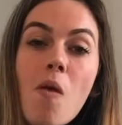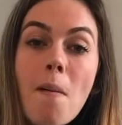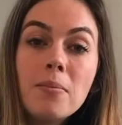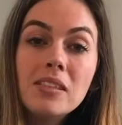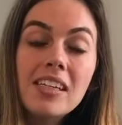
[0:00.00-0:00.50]

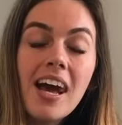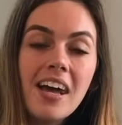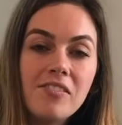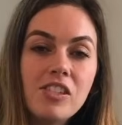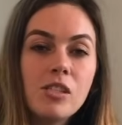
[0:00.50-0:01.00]
But yeah,
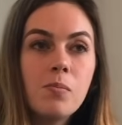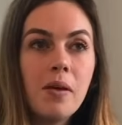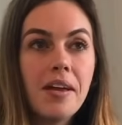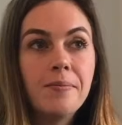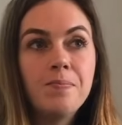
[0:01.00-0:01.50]
I've just
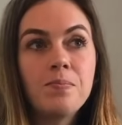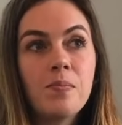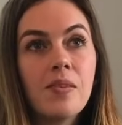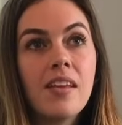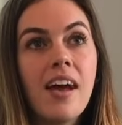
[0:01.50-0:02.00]
been
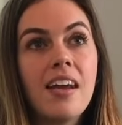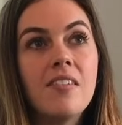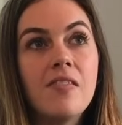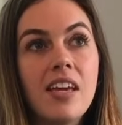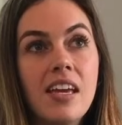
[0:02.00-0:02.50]
kind
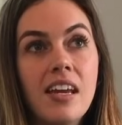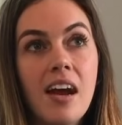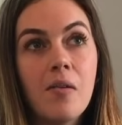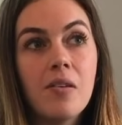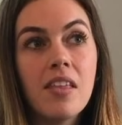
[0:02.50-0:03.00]
of hanging
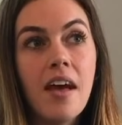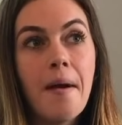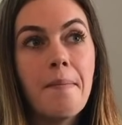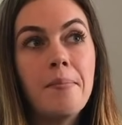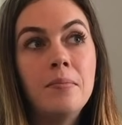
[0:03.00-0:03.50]
out with
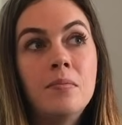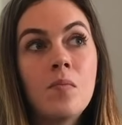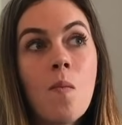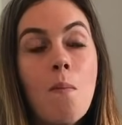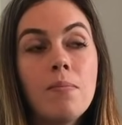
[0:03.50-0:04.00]
him.
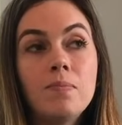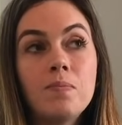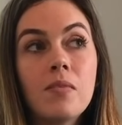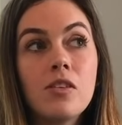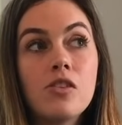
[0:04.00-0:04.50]

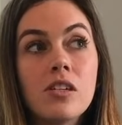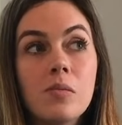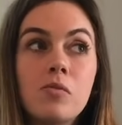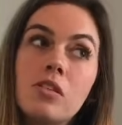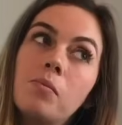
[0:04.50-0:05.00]
Took
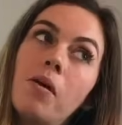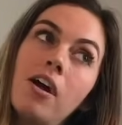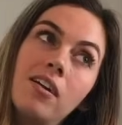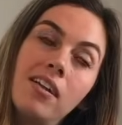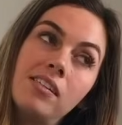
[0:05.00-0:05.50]
him to the
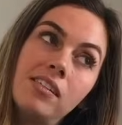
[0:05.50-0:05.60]
park last